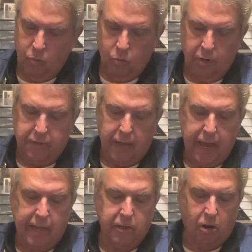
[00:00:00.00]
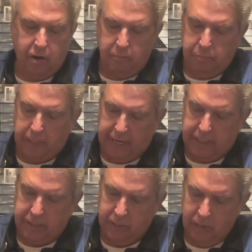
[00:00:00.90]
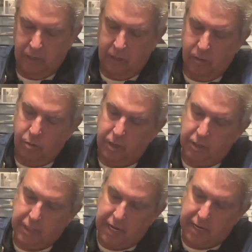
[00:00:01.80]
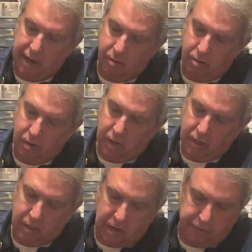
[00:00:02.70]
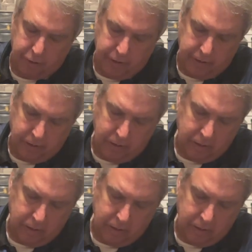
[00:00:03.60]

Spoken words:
With the handguard in place, we're going to take our cover here.